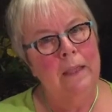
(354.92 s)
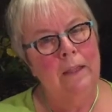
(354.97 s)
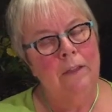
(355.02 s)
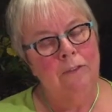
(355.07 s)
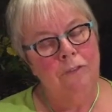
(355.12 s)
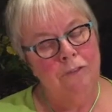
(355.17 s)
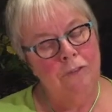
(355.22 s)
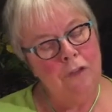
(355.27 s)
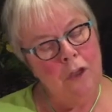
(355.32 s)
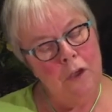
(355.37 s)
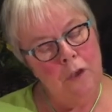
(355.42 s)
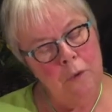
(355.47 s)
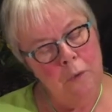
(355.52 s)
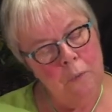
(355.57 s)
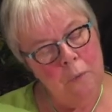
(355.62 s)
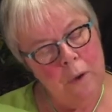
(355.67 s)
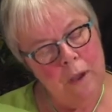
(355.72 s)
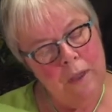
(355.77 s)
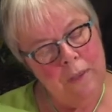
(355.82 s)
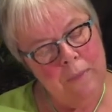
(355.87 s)

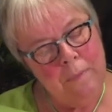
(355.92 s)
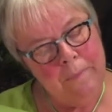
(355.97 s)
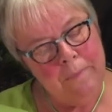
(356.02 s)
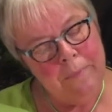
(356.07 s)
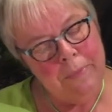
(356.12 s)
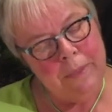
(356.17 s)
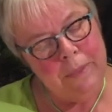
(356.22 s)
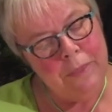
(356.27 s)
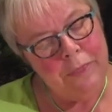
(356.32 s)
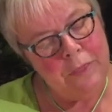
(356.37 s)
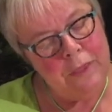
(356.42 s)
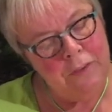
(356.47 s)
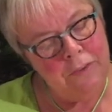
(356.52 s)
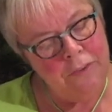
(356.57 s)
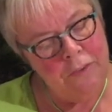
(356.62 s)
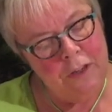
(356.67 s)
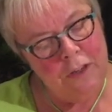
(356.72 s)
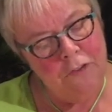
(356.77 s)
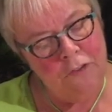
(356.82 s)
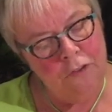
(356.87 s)
So
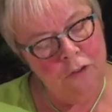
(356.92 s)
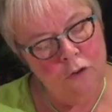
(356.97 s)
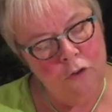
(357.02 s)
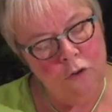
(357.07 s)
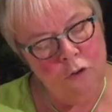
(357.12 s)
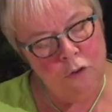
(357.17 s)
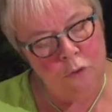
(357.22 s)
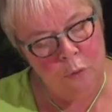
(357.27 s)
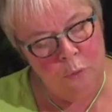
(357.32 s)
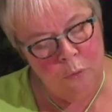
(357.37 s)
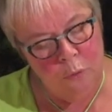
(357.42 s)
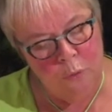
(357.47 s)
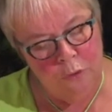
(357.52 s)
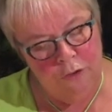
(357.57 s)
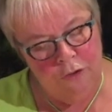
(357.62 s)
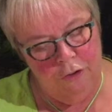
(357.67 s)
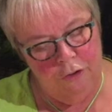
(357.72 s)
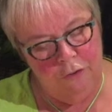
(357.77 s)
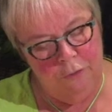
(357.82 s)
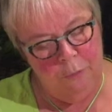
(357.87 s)
this is a
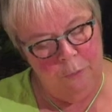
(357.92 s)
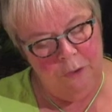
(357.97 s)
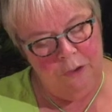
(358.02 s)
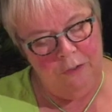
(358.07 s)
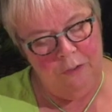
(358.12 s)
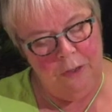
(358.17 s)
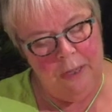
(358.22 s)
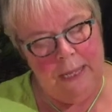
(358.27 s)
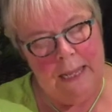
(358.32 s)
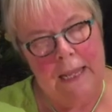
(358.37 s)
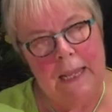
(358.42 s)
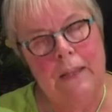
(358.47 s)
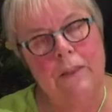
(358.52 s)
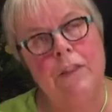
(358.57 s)
gorgeous whisky.